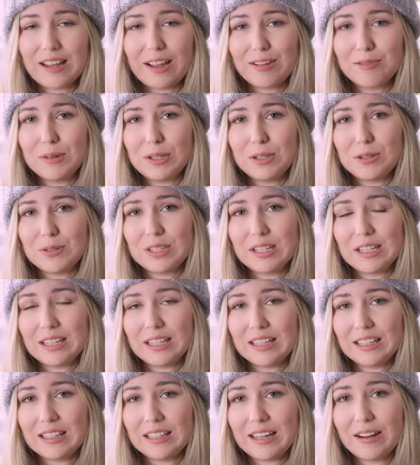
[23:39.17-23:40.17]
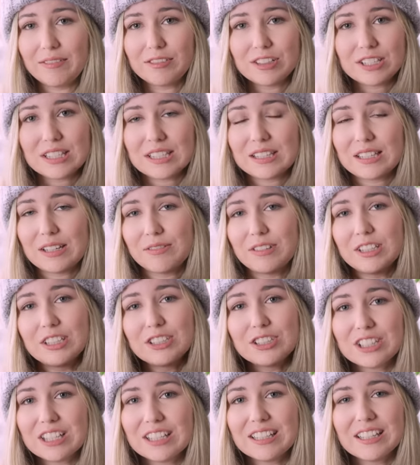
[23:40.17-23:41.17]
I've been using it ever since I
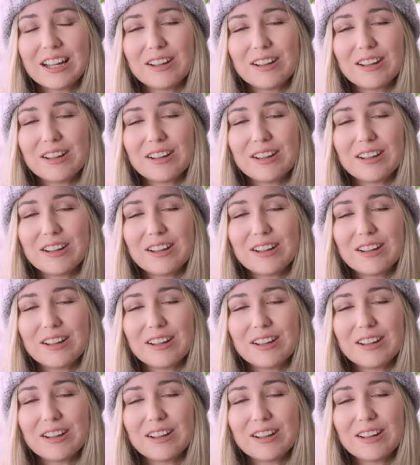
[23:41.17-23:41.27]
finished it.